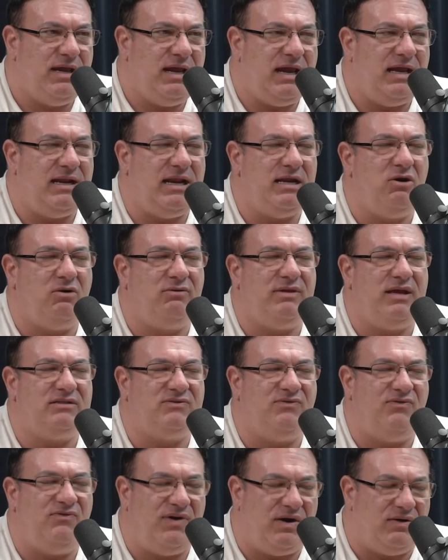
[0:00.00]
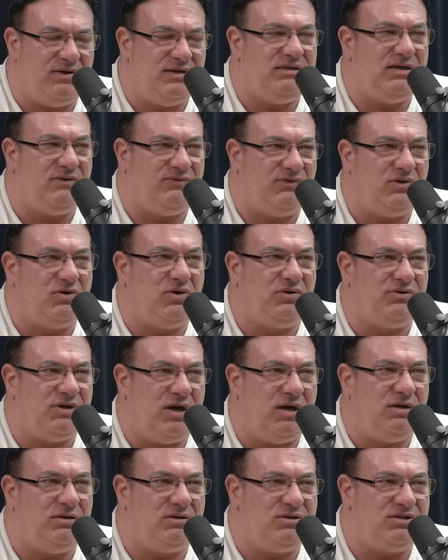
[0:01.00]
And I know that's very difficult to
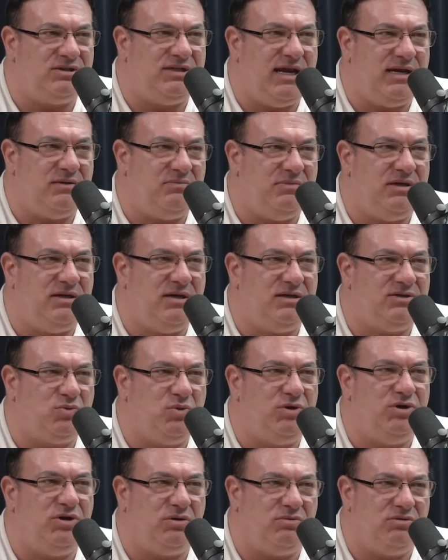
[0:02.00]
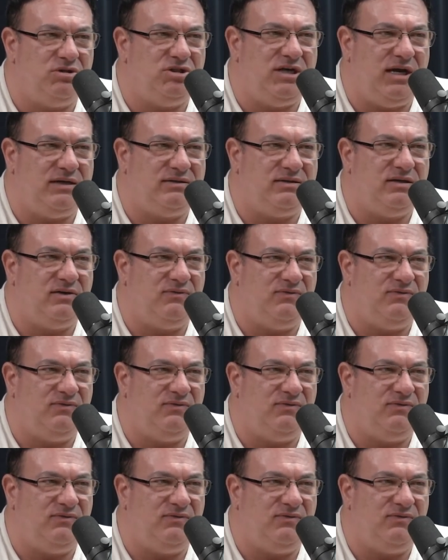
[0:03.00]
understand because when you're rejected,